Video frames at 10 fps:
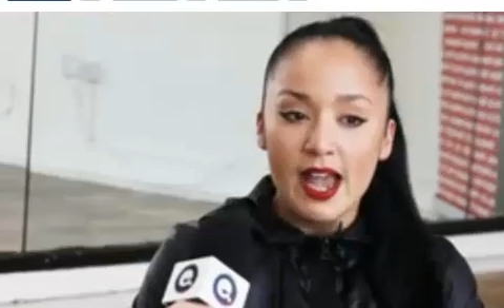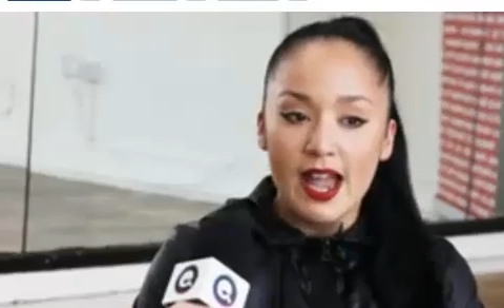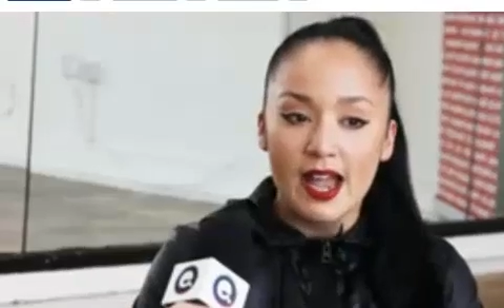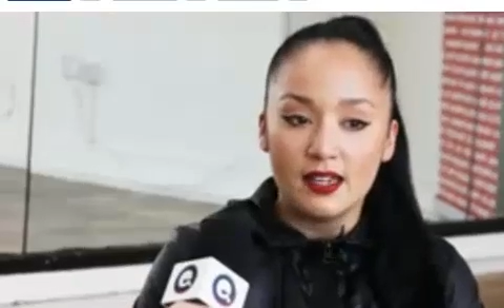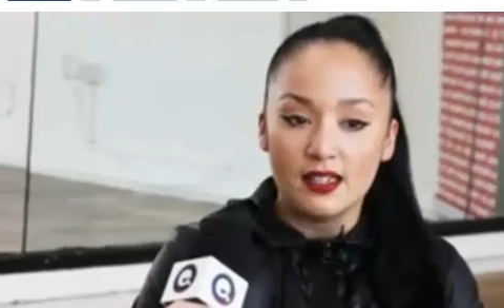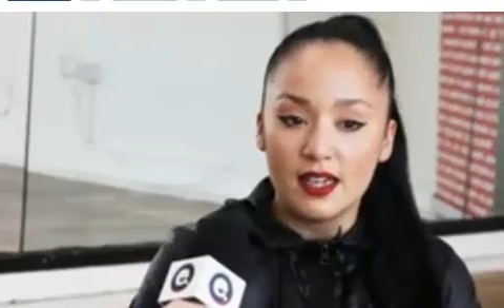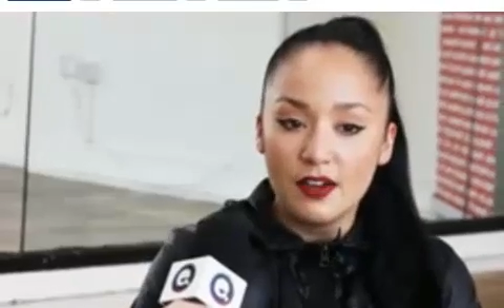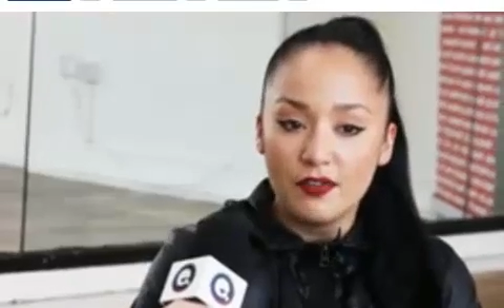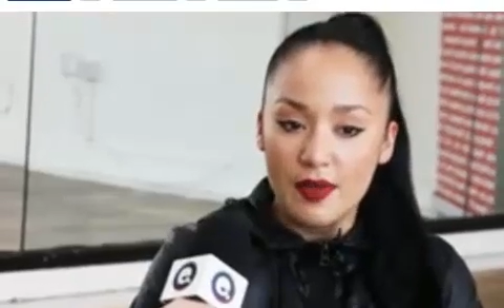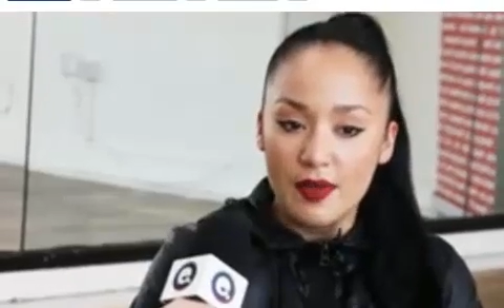And aside
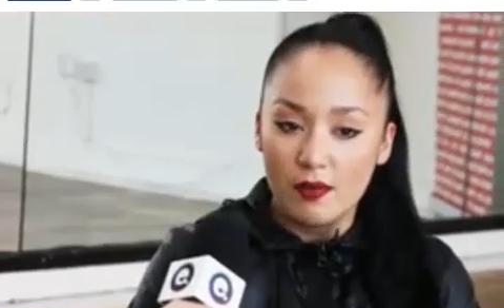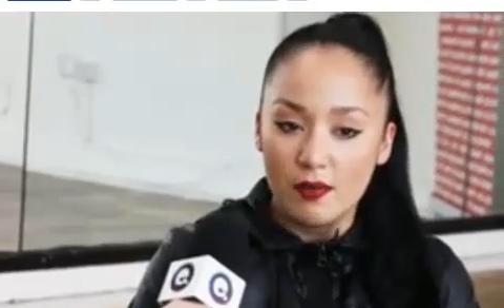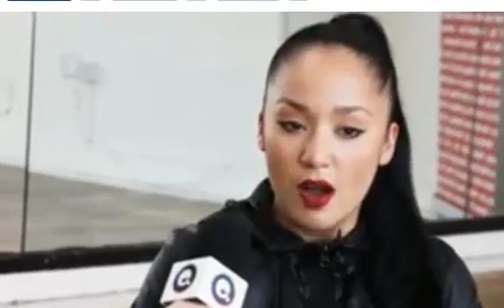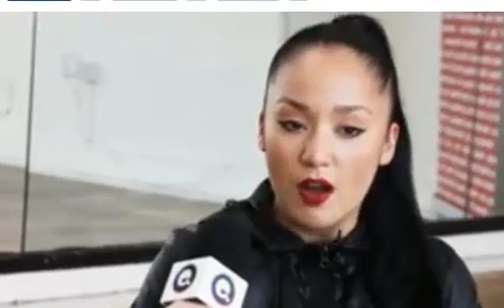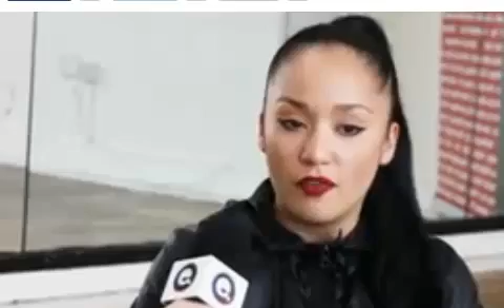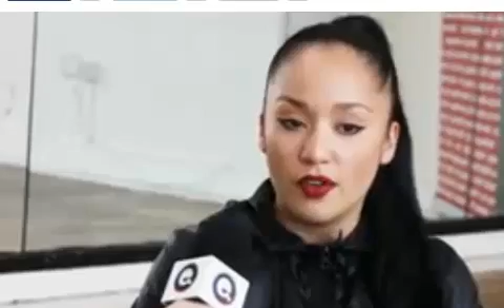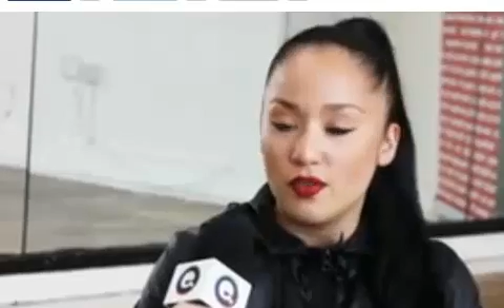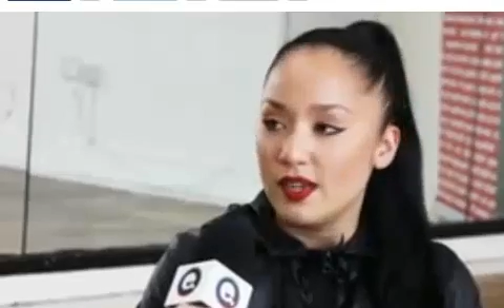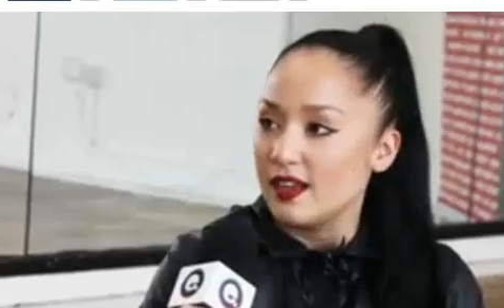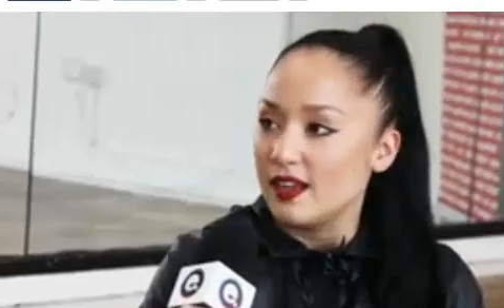from that, we offer
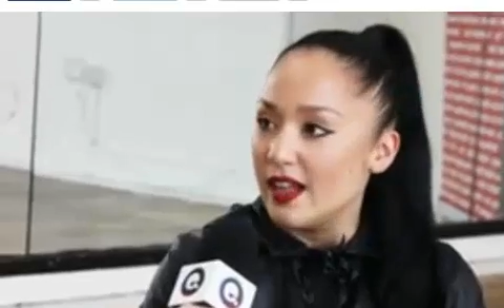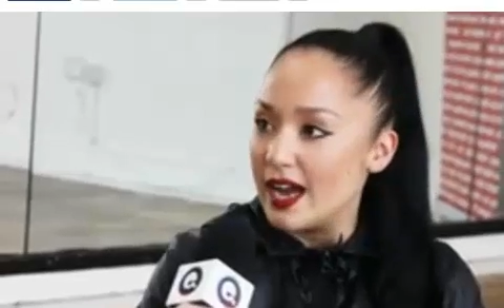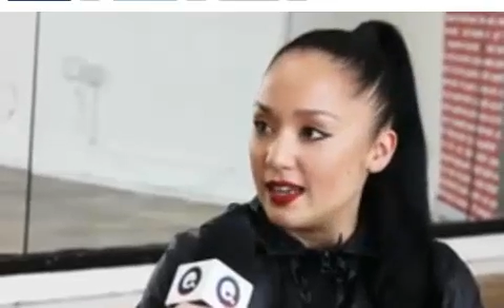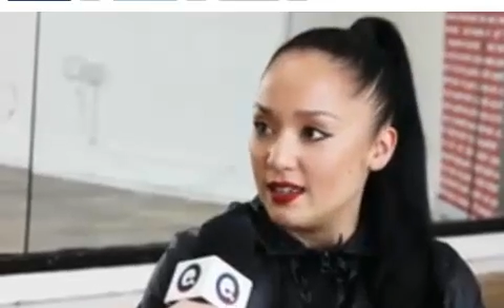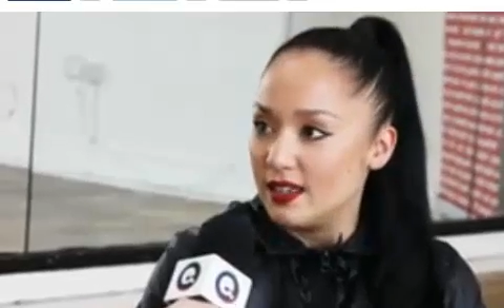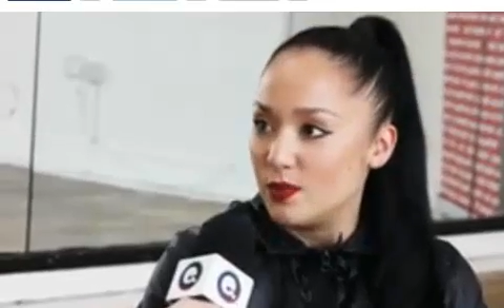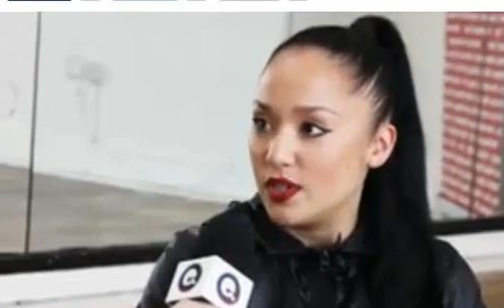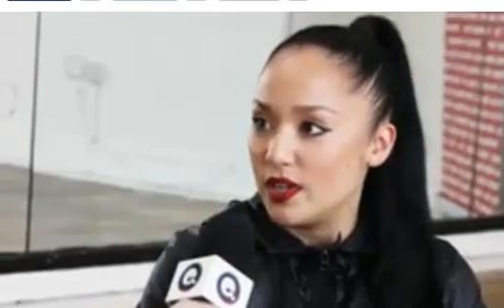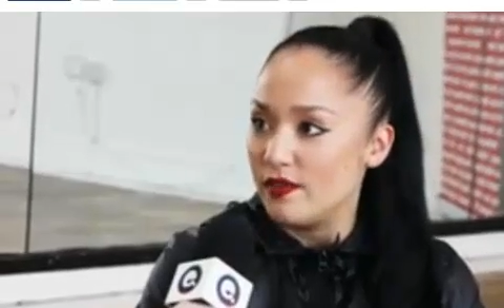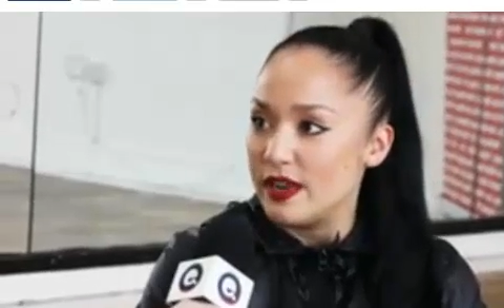unique classes which
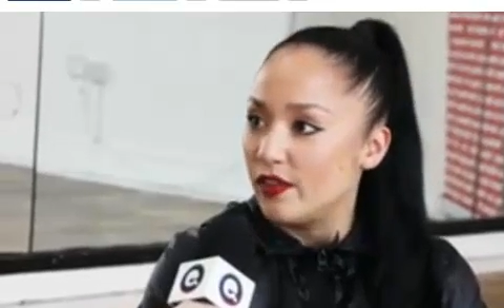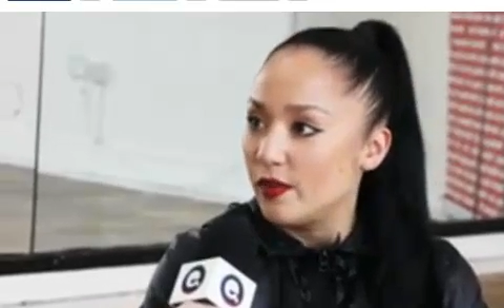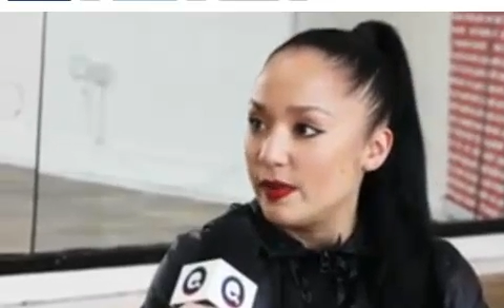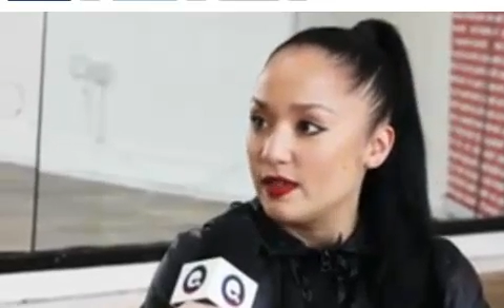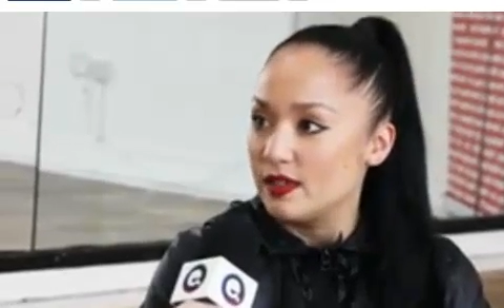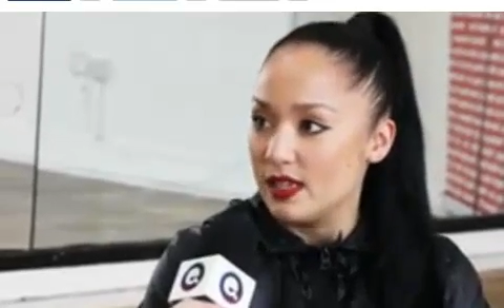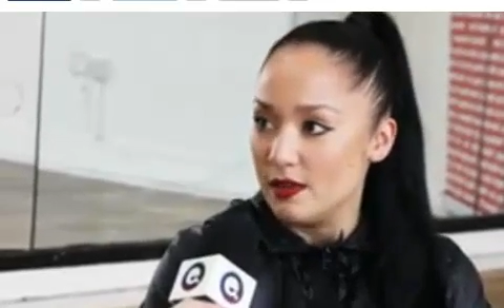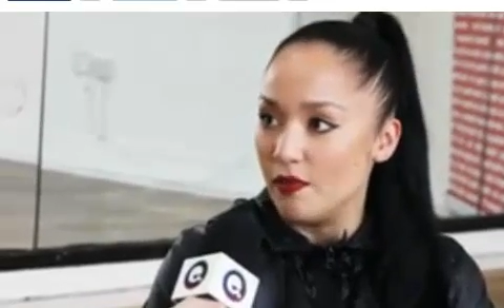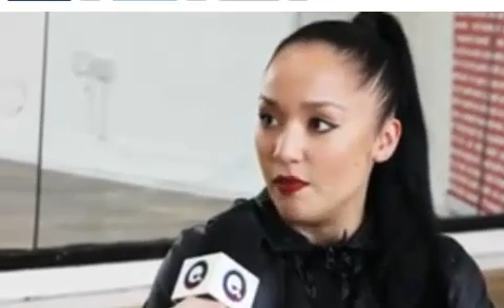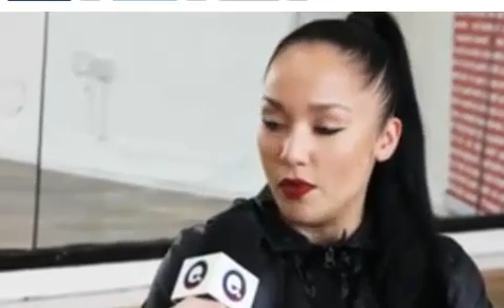have never been seen
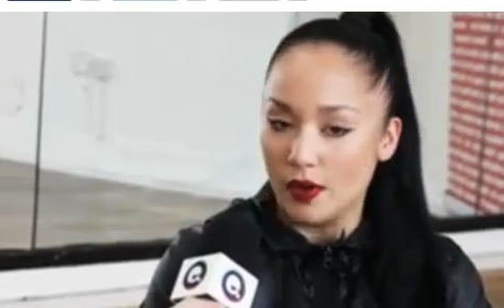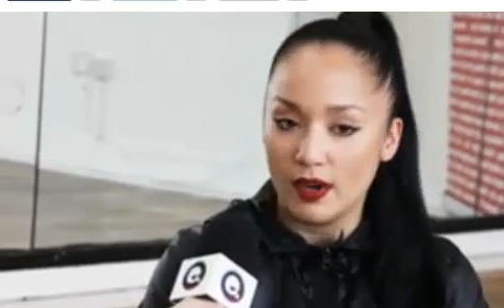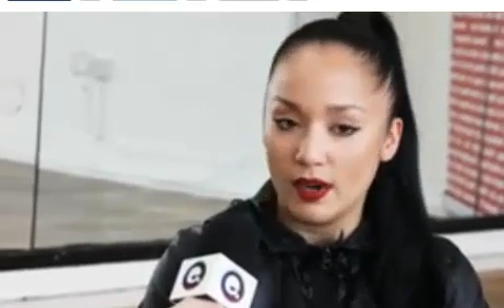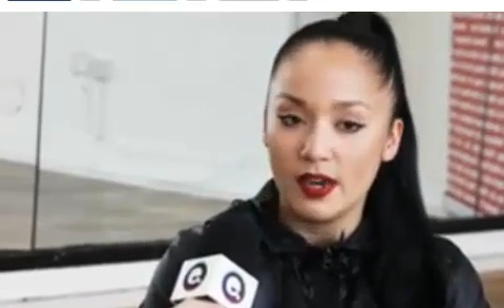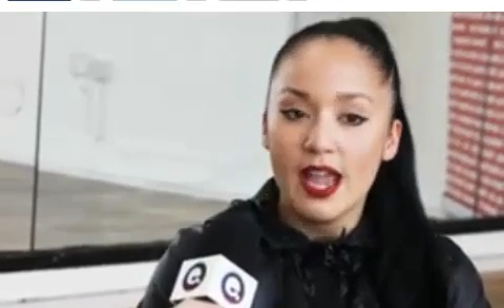before.